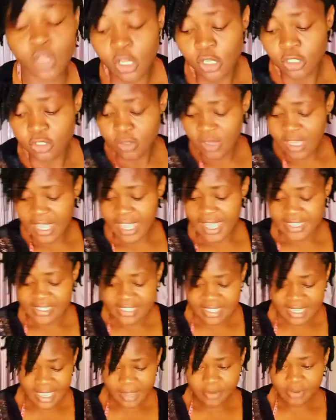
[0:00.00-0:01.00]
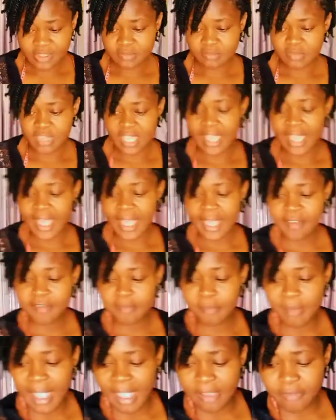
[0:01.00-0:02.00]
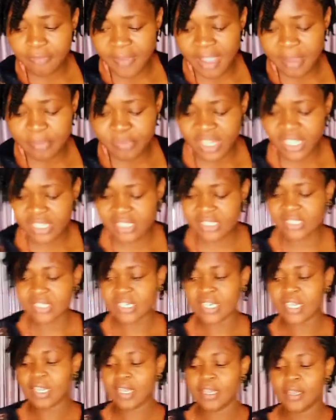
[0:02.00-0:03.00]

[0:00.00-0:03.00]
So guys, here with me, I have my fabrics.